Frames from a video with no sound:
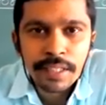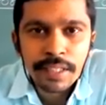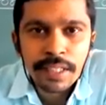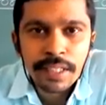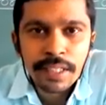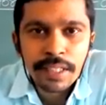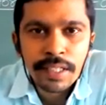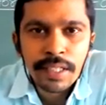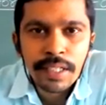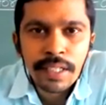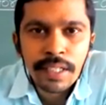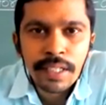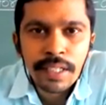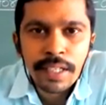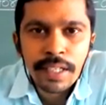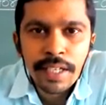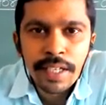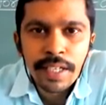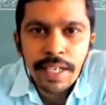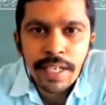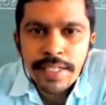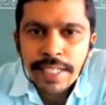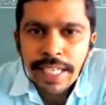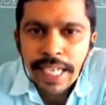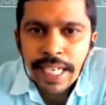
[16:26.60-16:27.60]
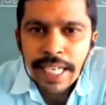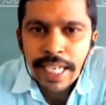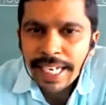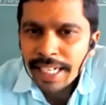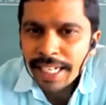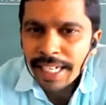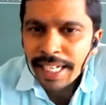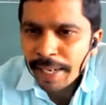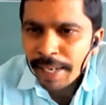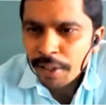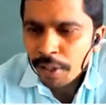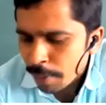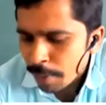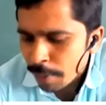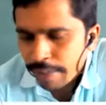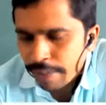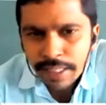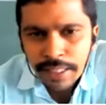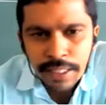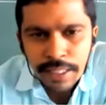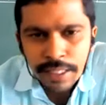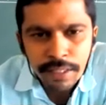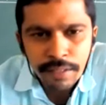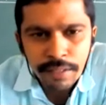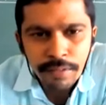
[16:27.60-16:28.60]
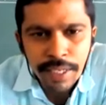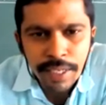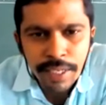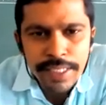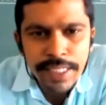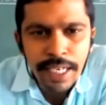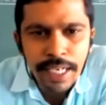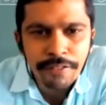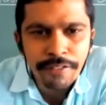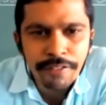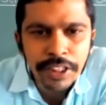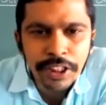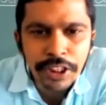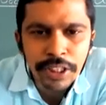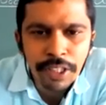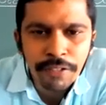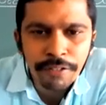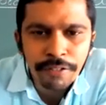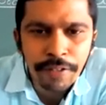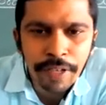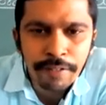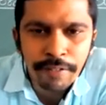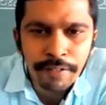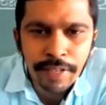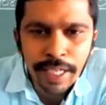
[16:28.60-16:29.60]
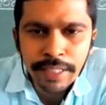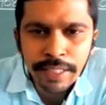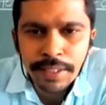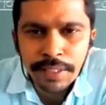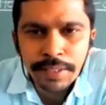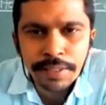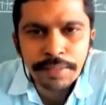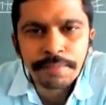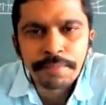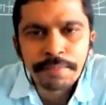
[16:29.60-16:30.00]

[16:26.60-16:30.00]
Yes, can anybody know about wavelength? What is the definition of wavelength?